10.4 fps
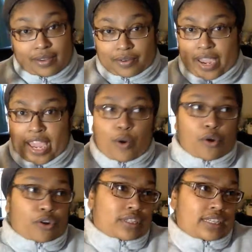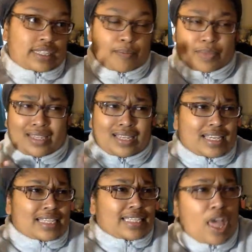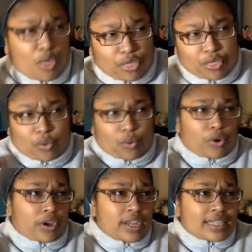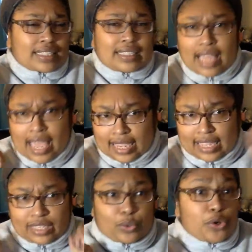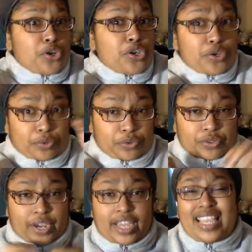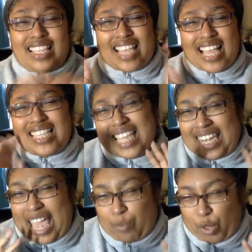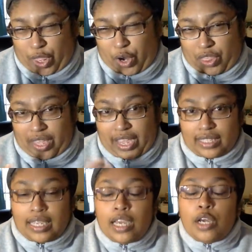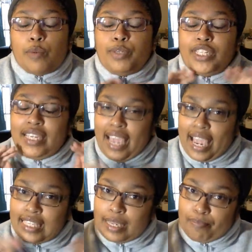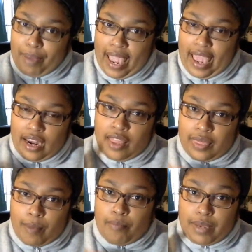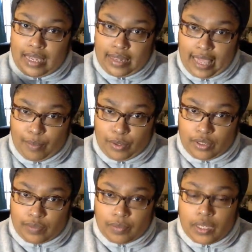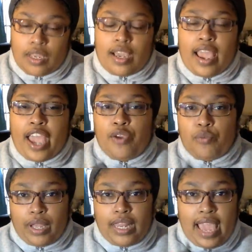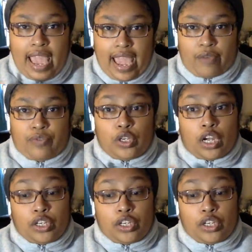right? Or you'll see something that says health or science or news, right? They tend to label their things, but you can't depend on them being labeled. And you really have to